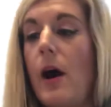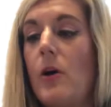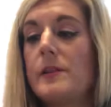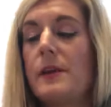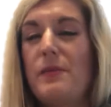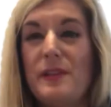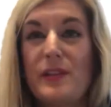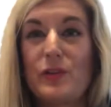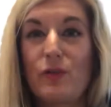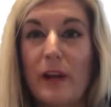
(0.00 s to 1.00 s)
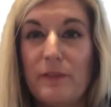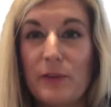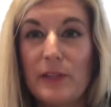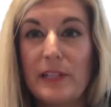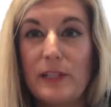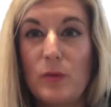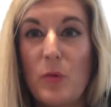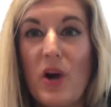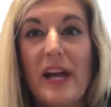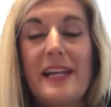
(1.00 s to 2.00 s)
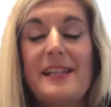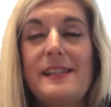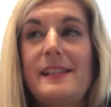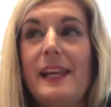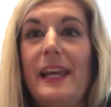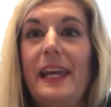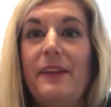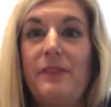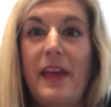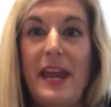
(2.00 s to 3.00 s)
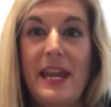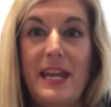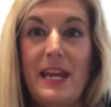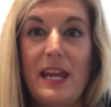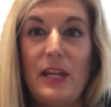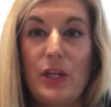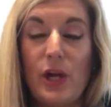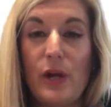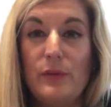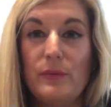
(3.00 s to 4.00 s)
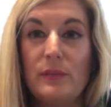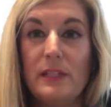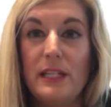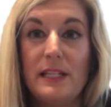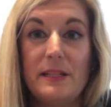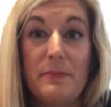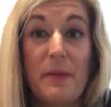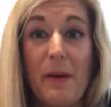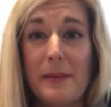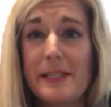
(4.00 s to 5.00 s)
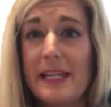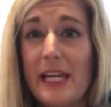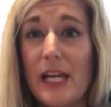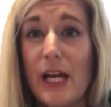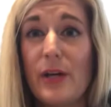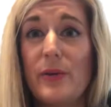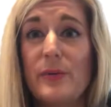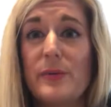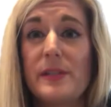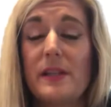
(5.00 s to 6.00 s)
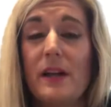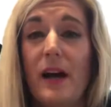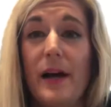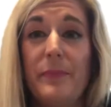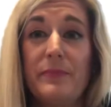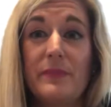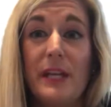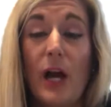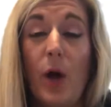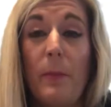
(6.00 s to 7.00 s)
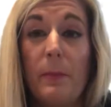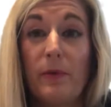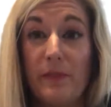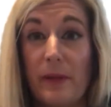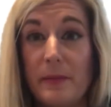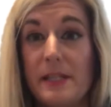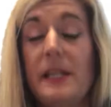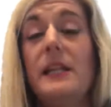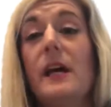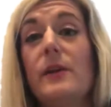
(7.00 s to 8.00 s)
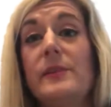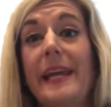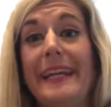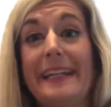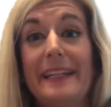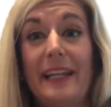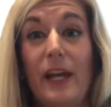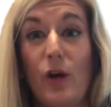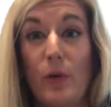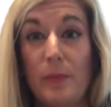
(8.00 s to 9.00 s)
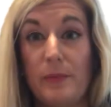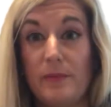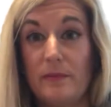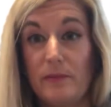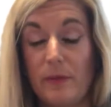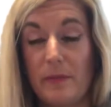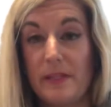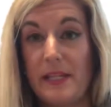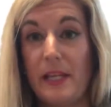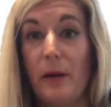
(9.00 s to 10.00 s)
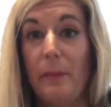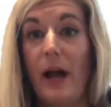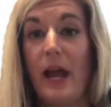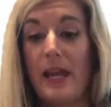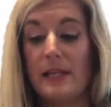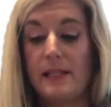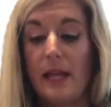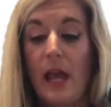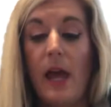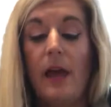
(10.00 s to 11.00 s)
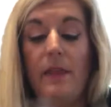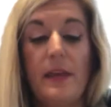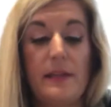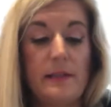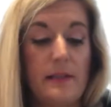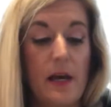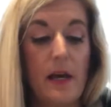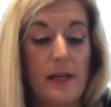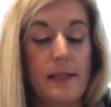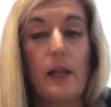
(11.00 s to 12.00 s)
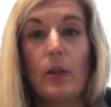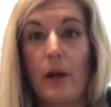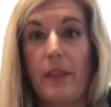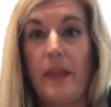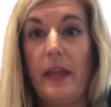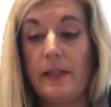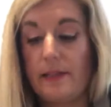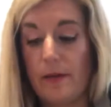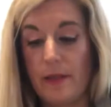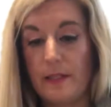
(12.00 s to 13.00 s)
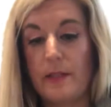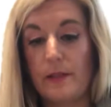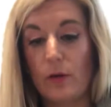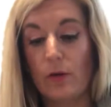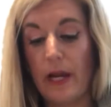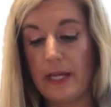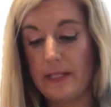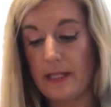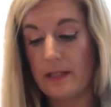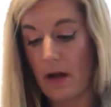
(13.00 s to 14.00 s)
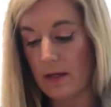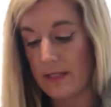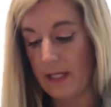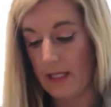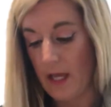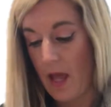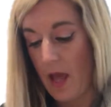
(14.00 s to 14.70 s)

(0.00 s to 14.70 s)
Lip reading: Also, this is great for little ones if they, you know, get bit by mosquitoes, to help prevent mosquitoes and help with mosquito bites. This does a lot of things. So this is a great detoxing.